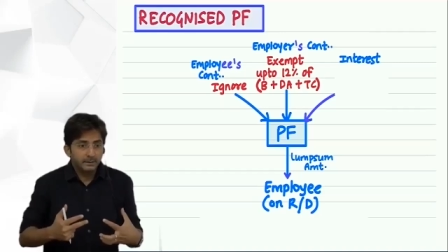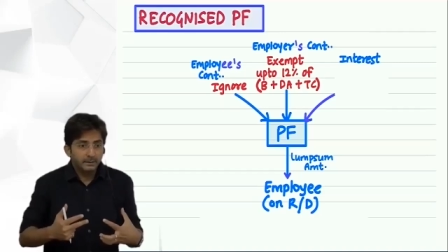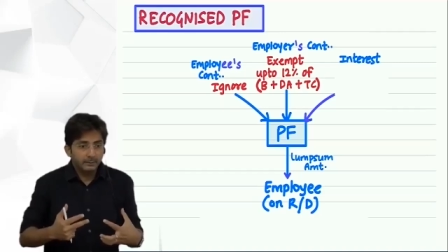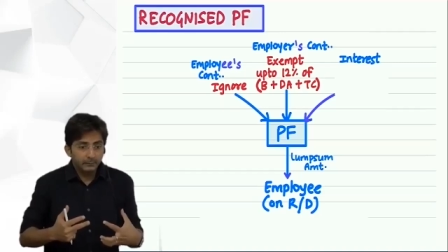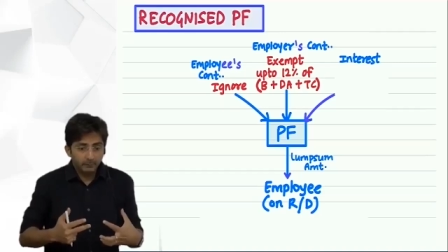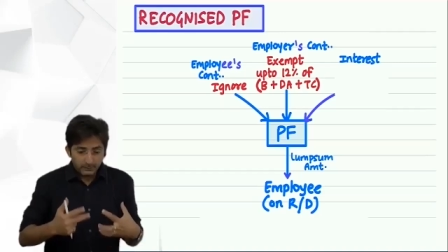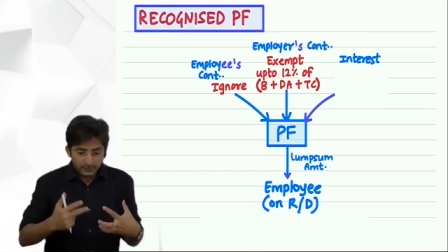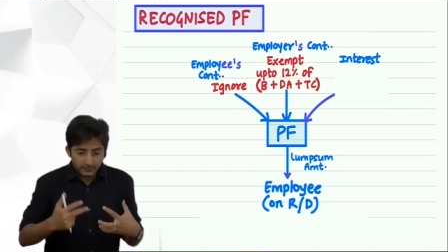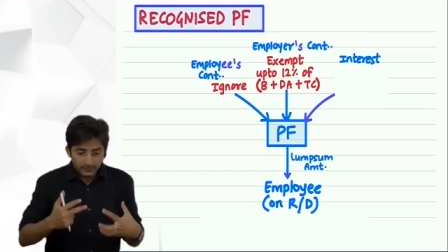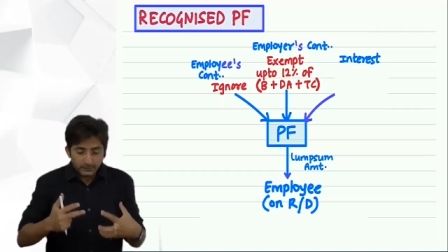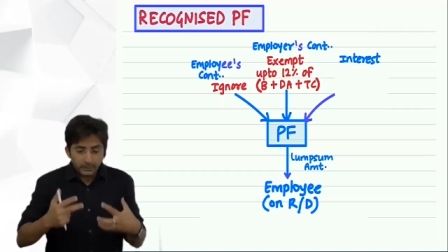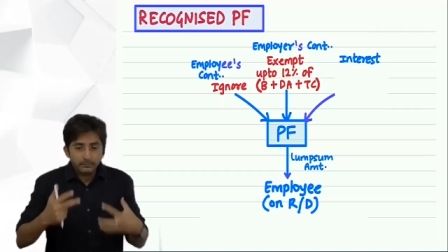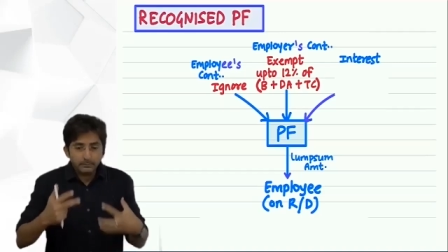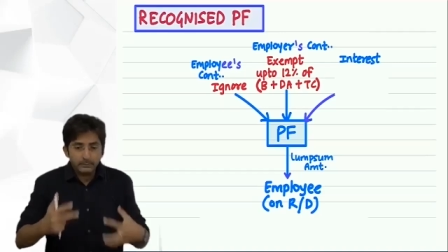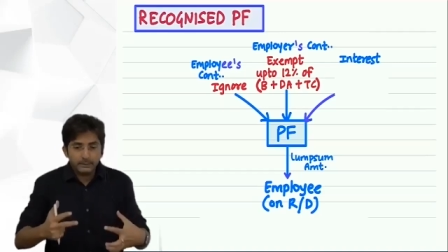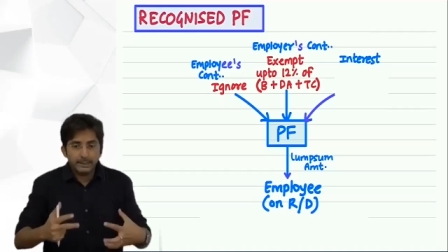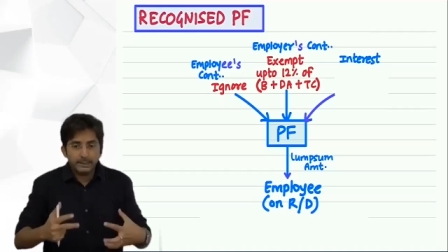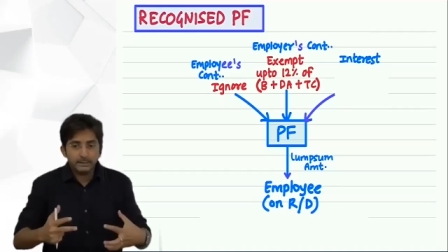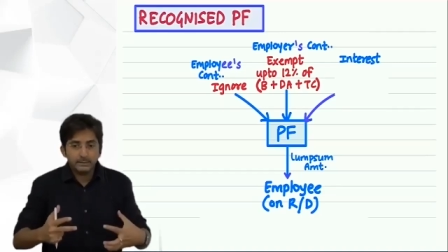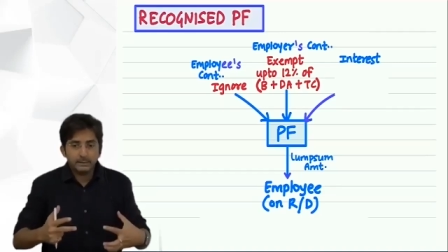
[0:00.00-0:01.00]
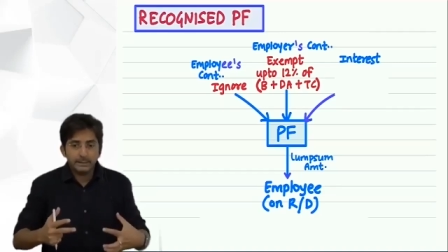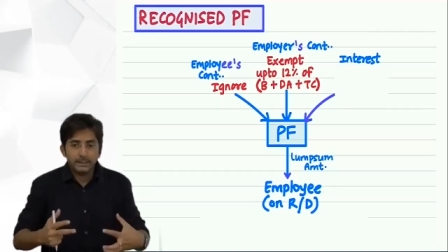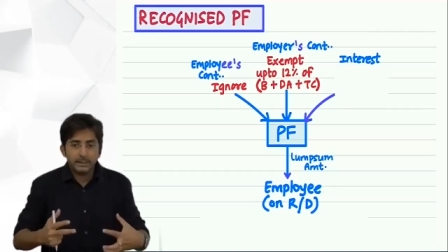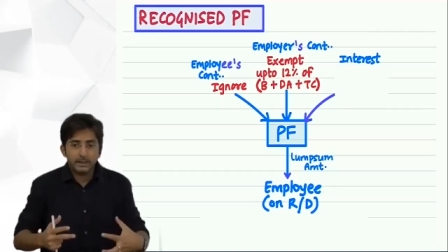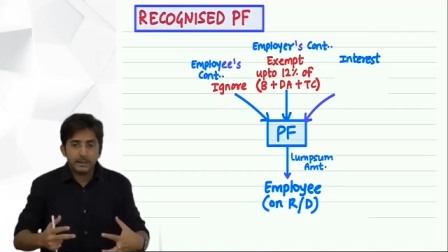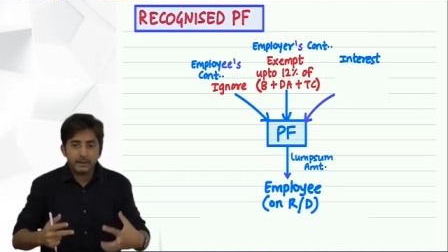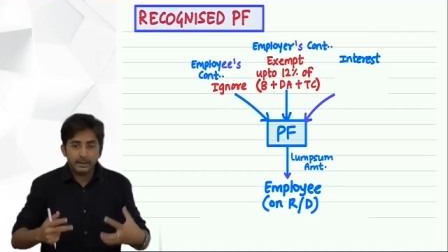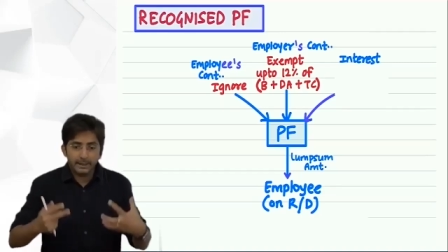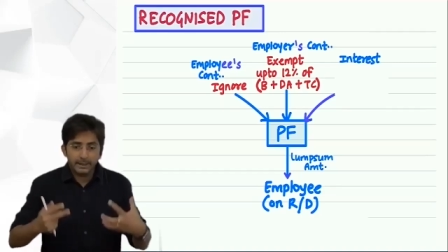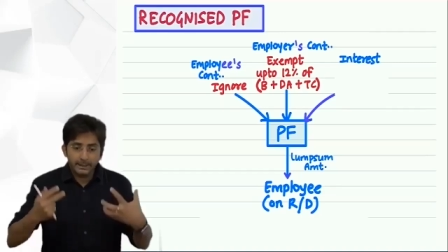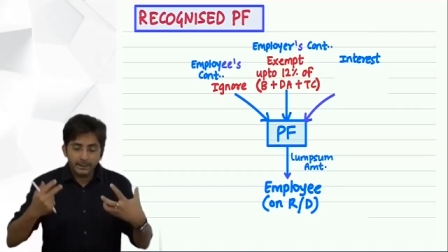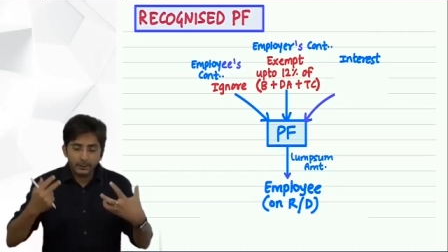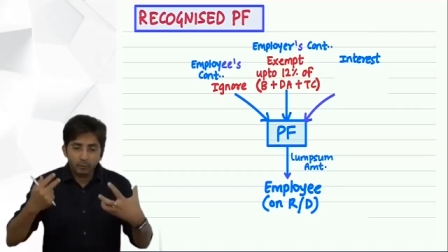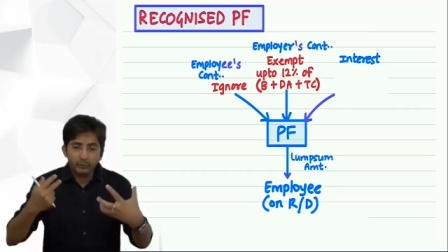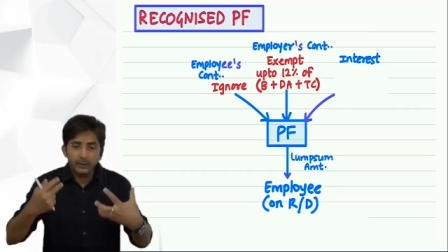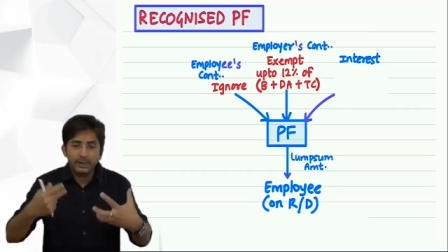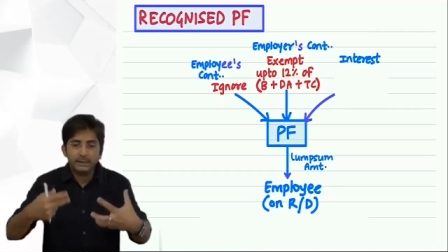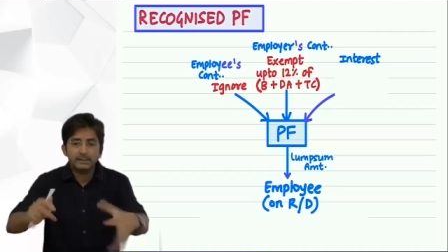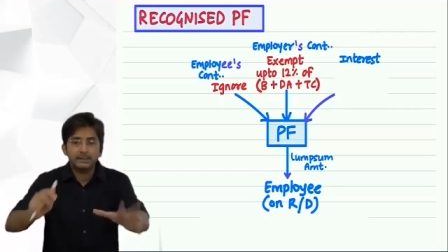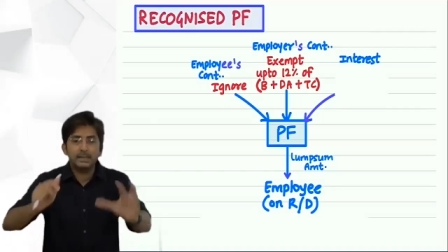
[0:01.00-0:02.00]
with some things, they are ready to
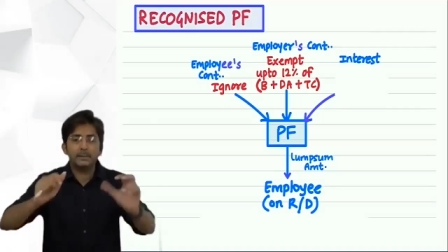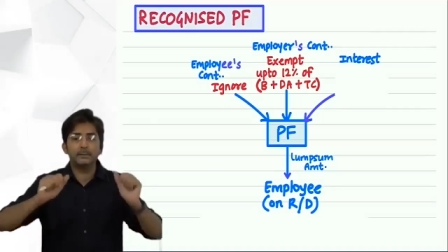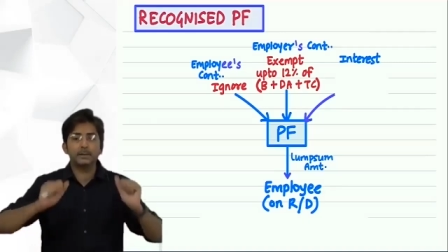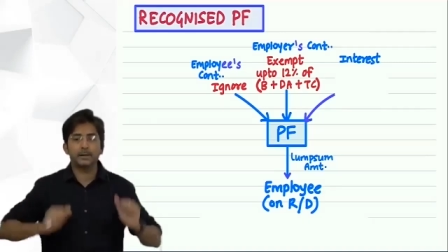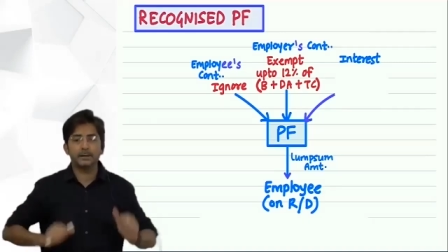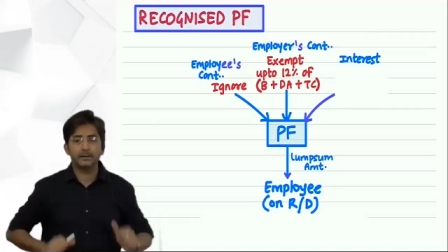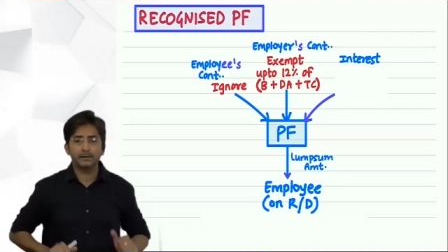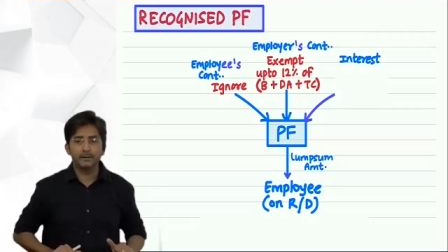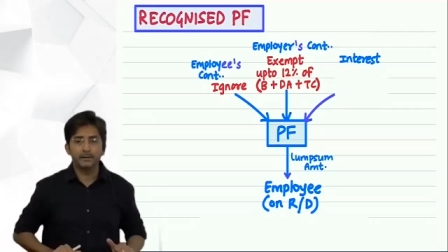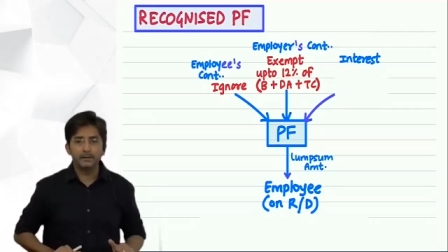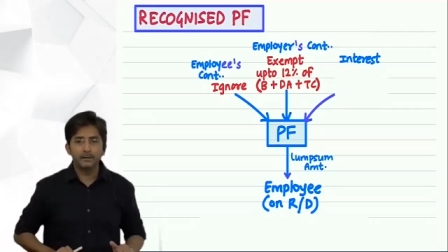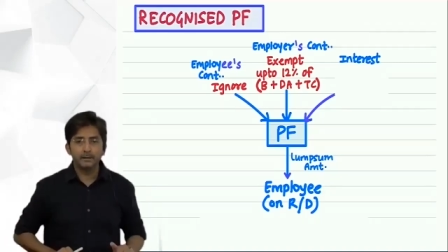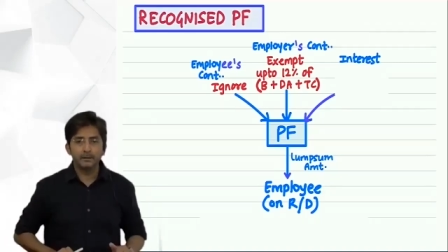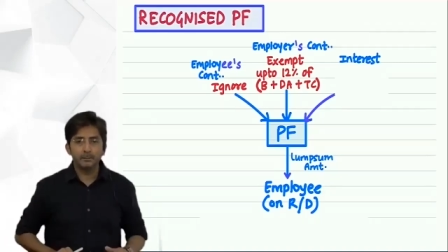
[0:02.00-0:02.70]
exempt it.